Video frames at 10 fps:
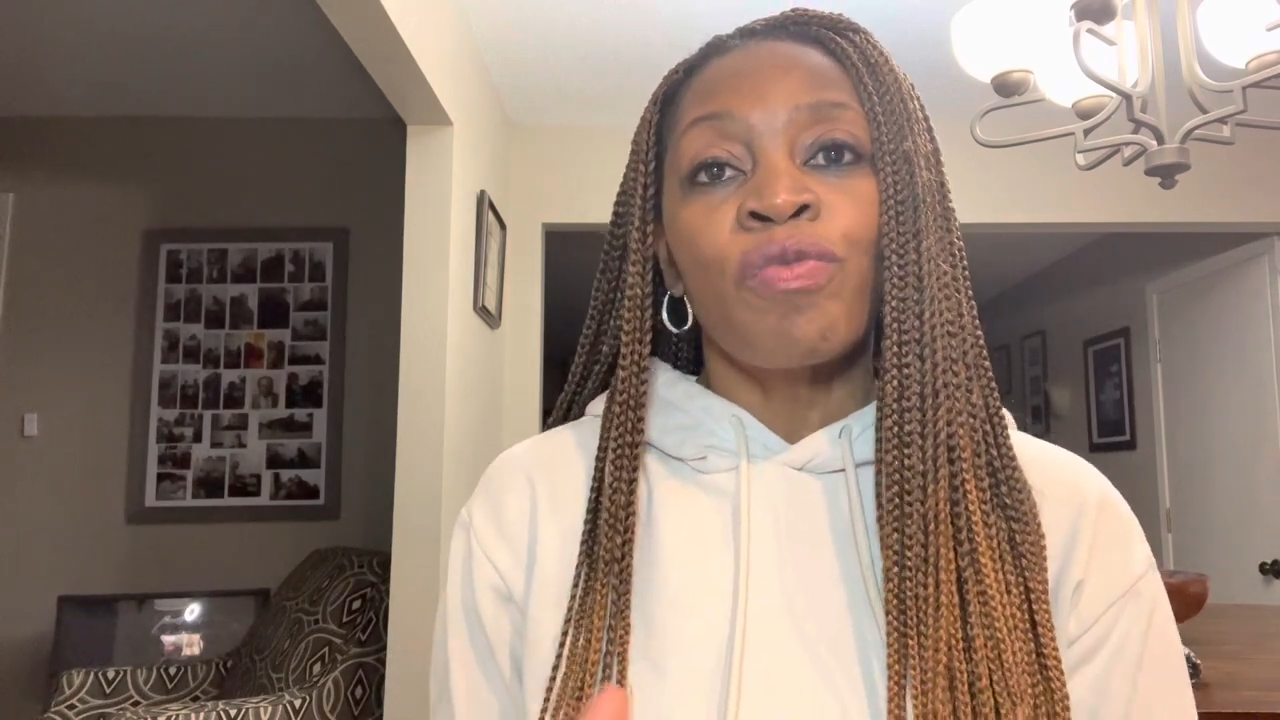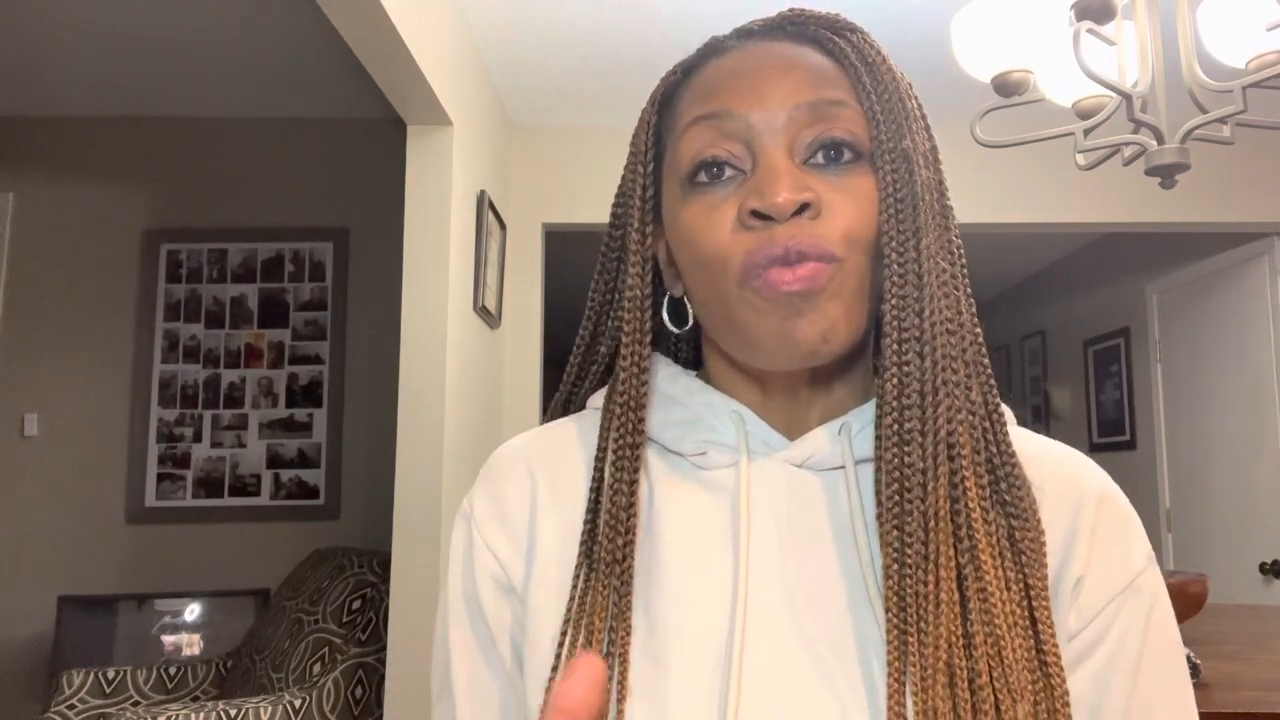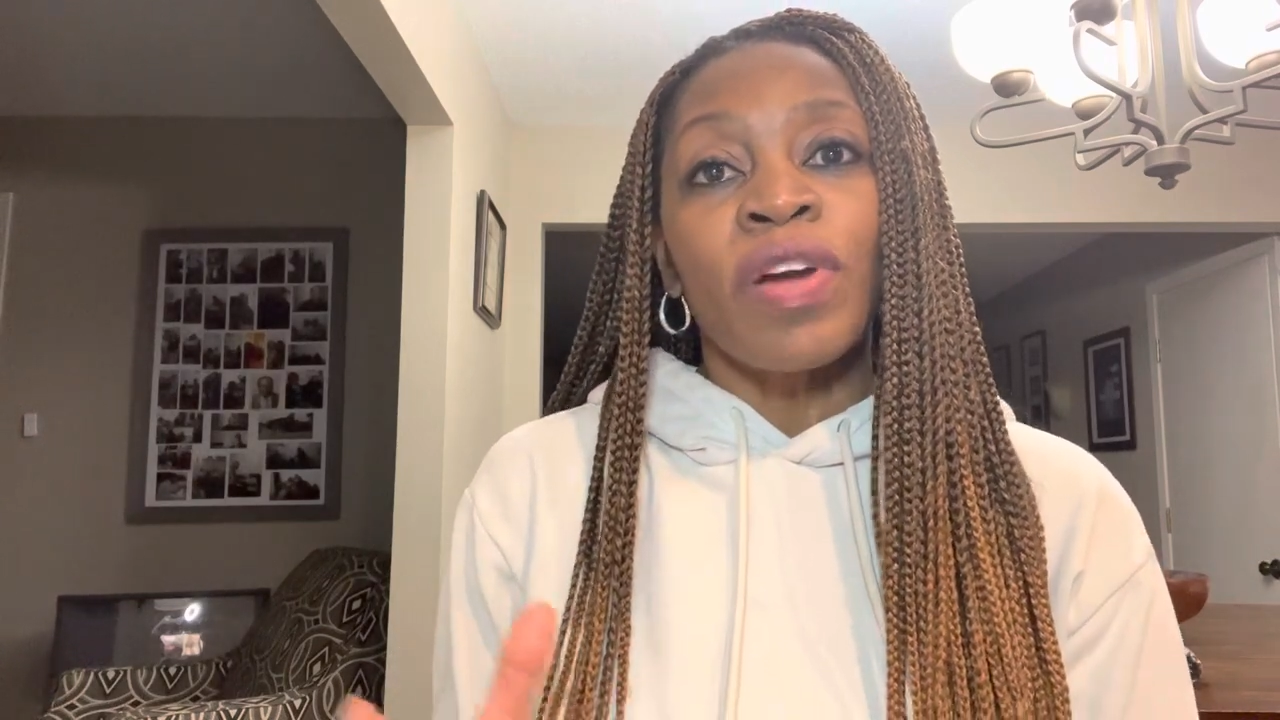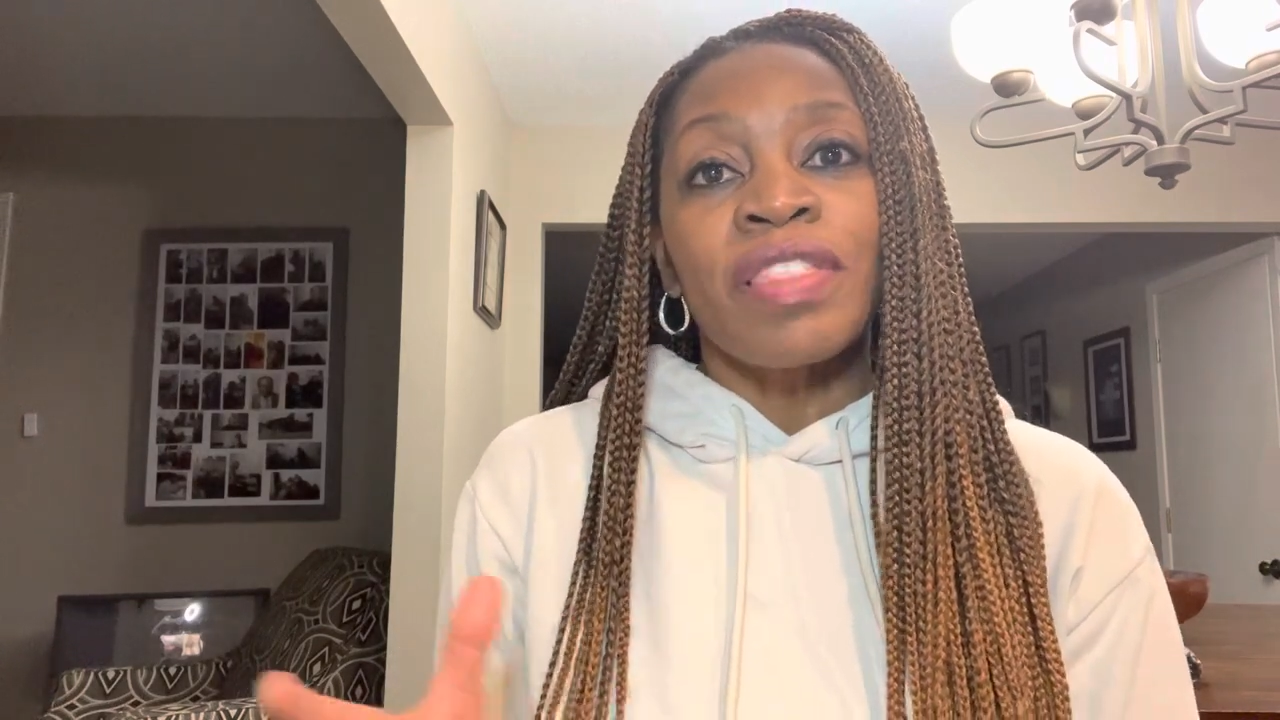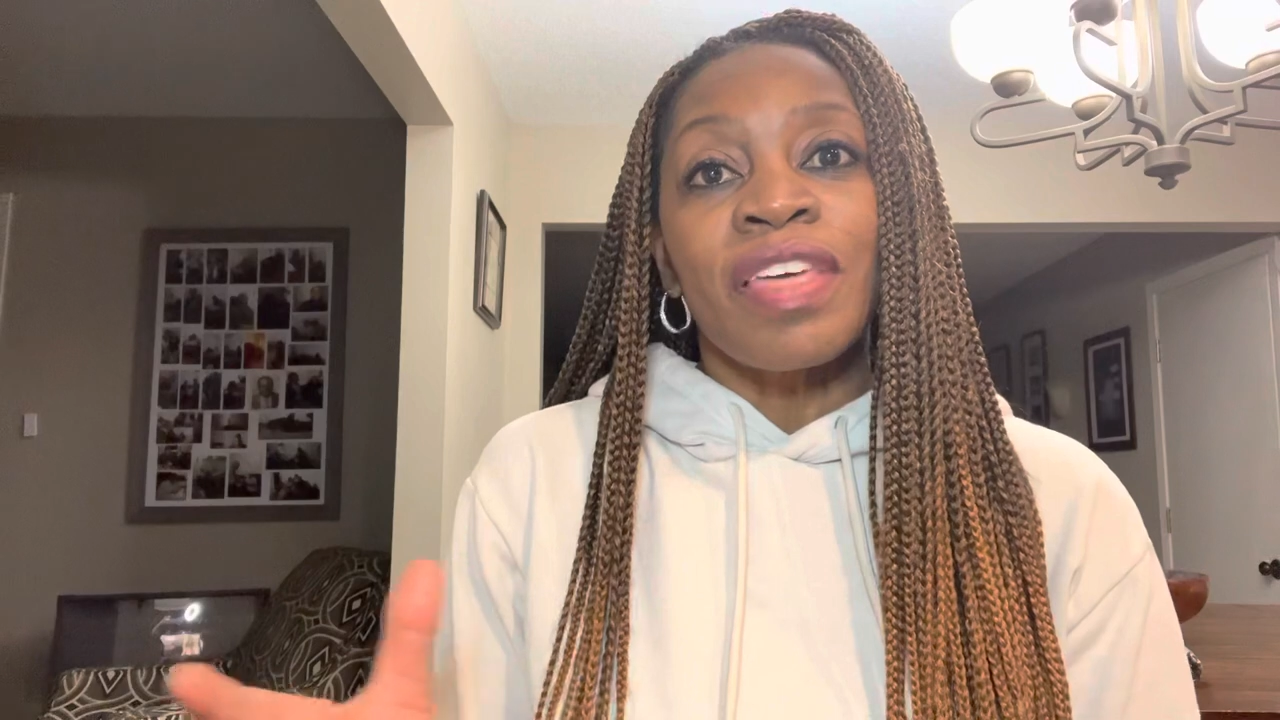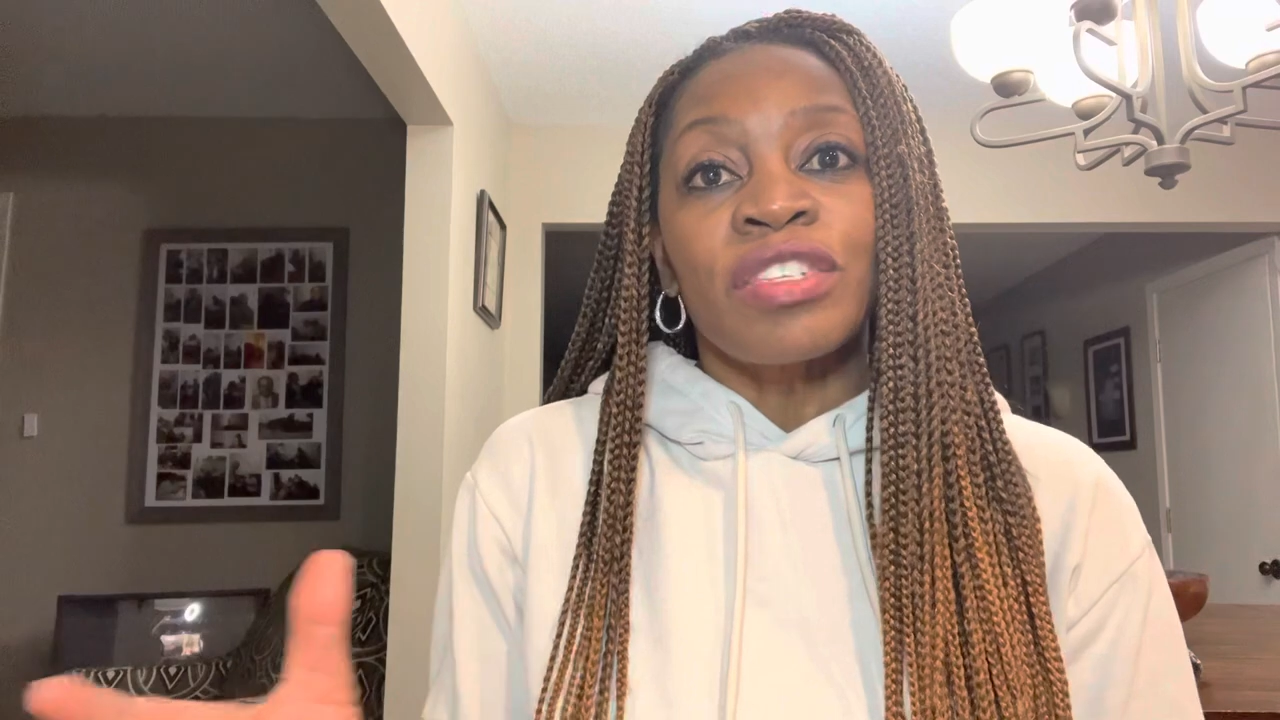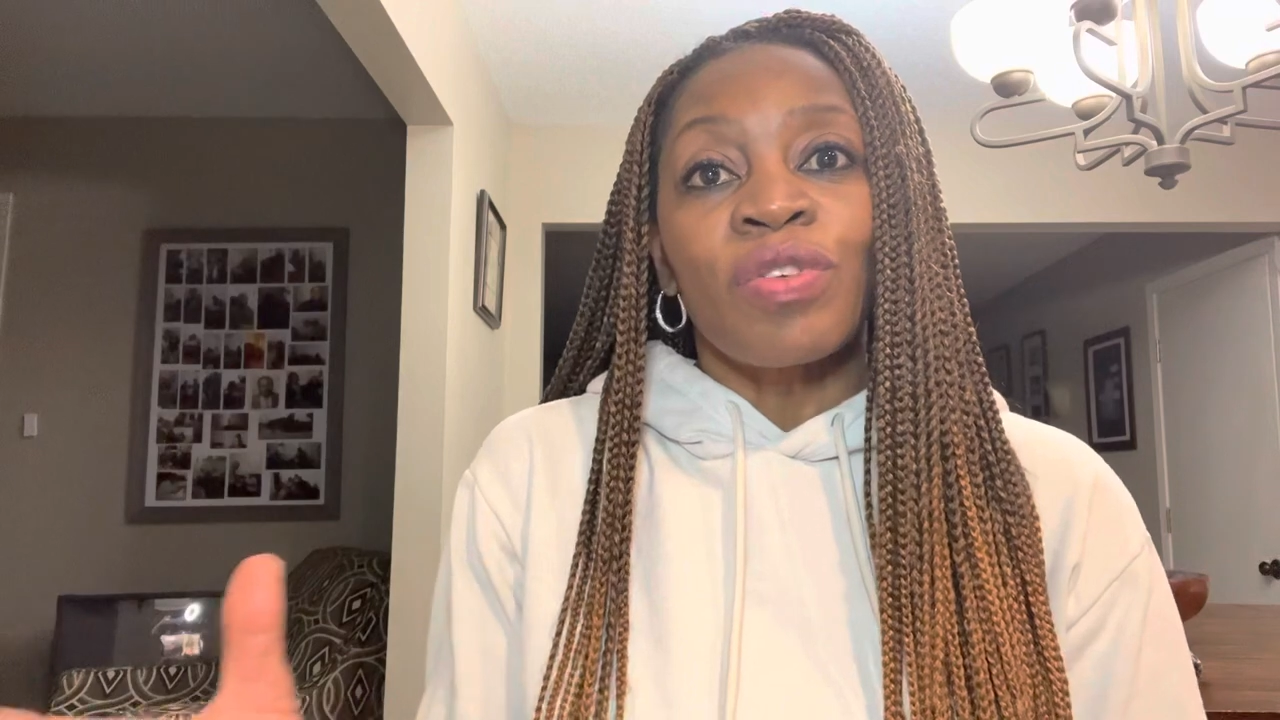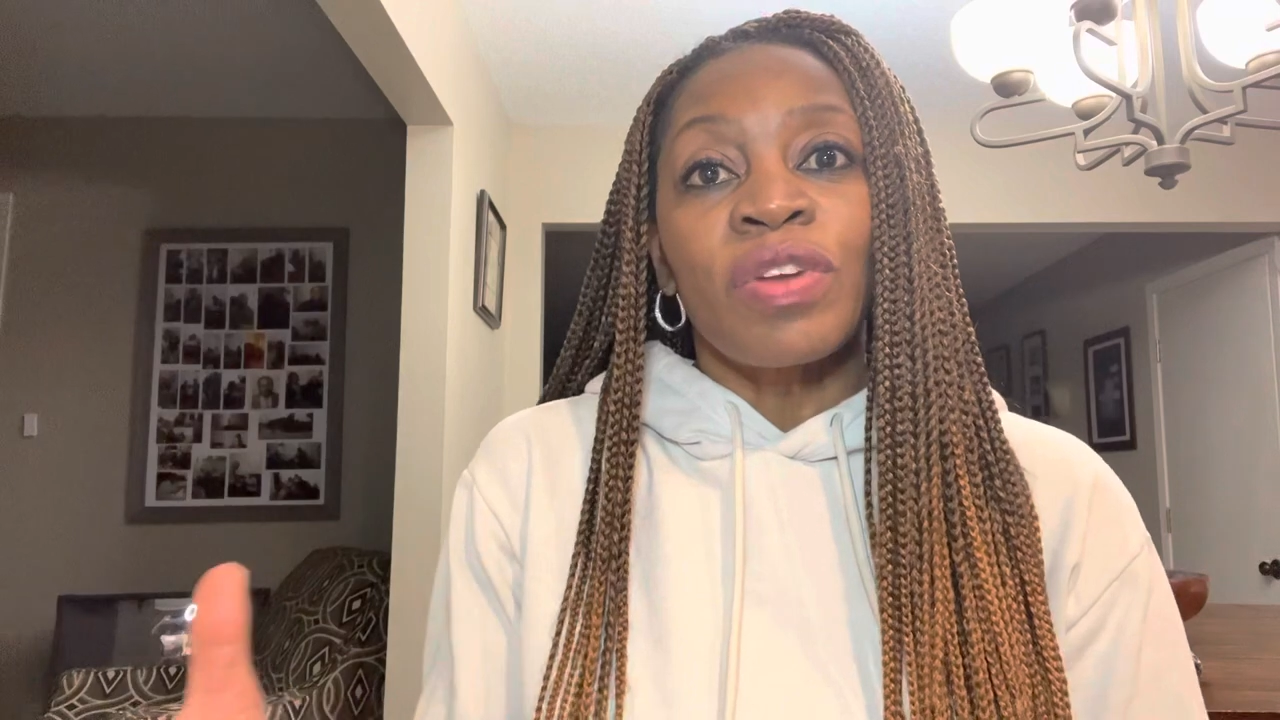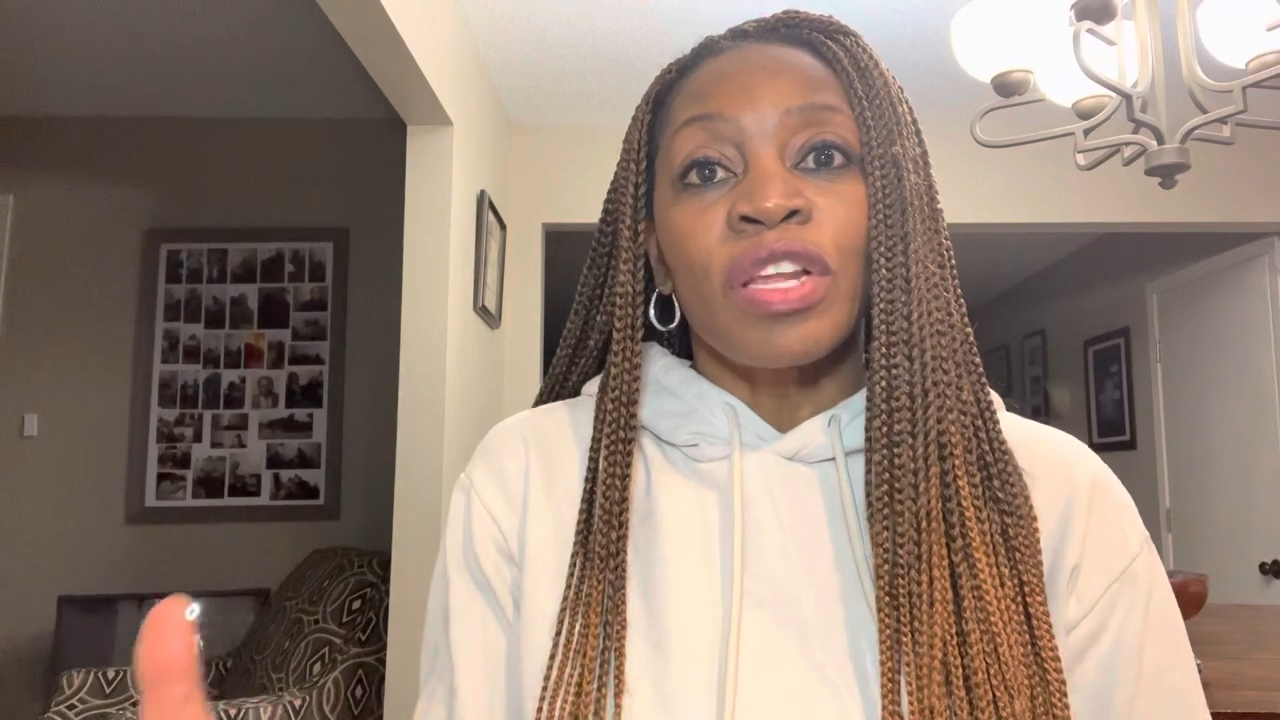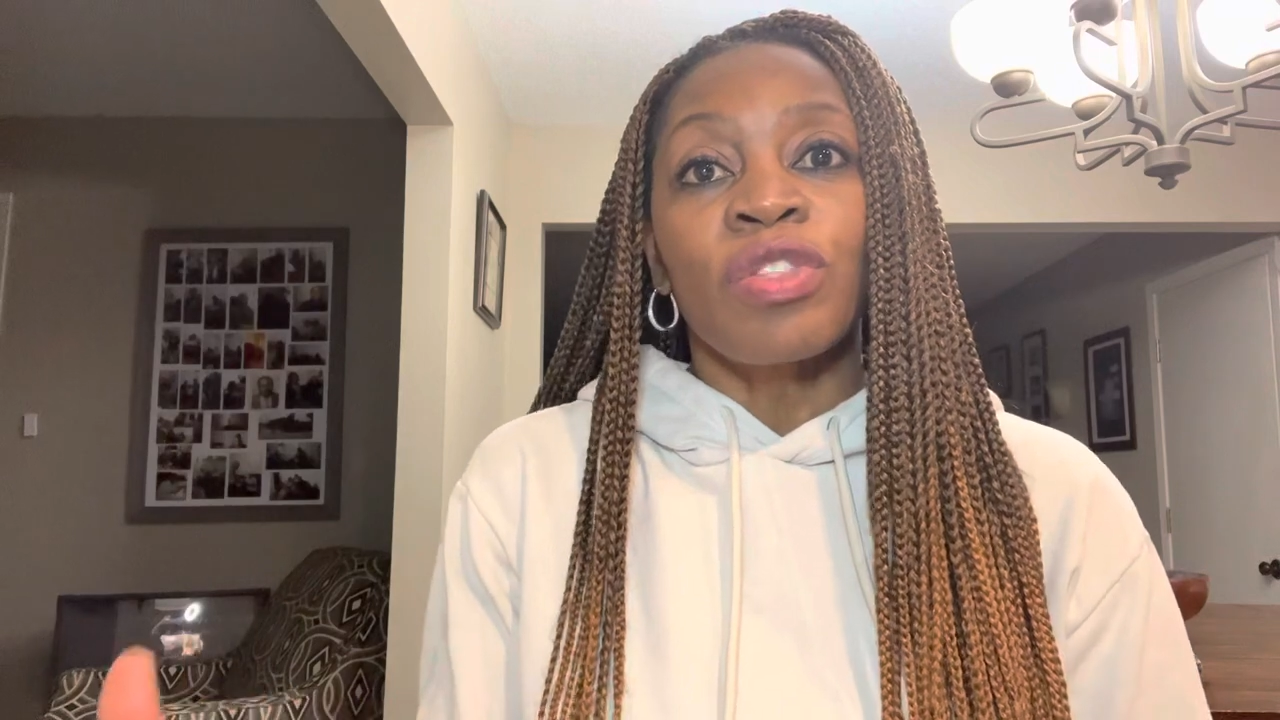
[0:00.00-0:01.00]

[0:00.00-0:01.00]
what that's going to